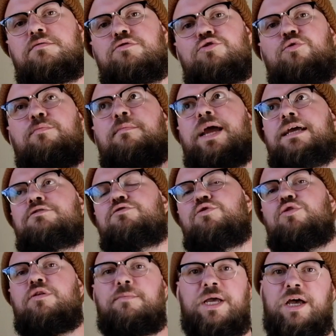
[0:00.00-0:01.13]
so
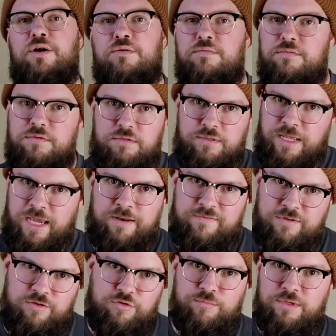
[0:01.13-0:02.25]
magical about slide
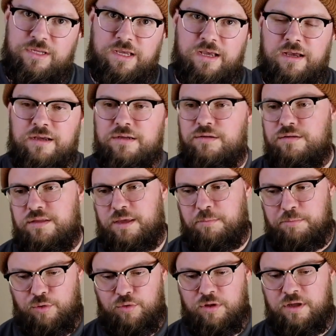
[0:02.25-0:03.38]
film.
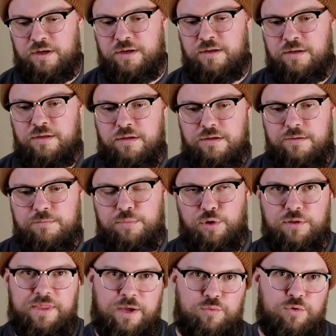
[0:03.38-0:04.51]

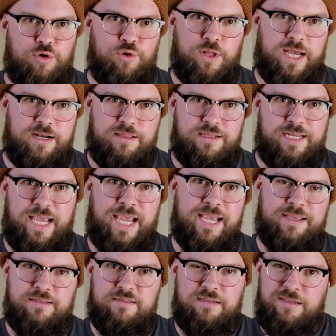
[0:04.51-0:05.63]
Pulling that roll out of the tank
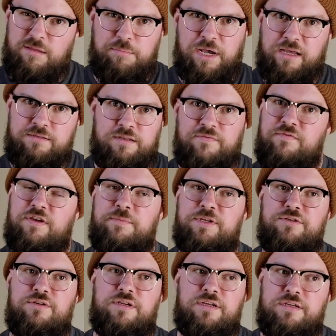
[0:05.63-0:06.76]
and seeing the positive image
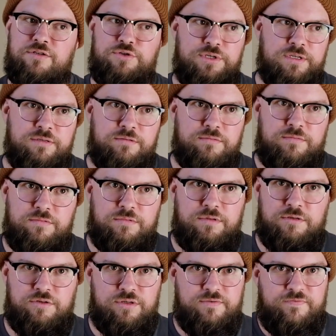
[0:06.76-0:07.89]
is
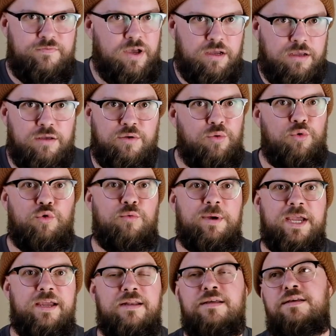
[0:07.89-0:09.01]
it's just fucking cool,
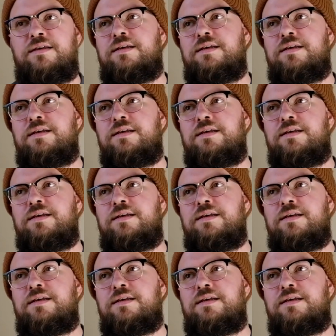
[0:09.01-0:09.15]
man.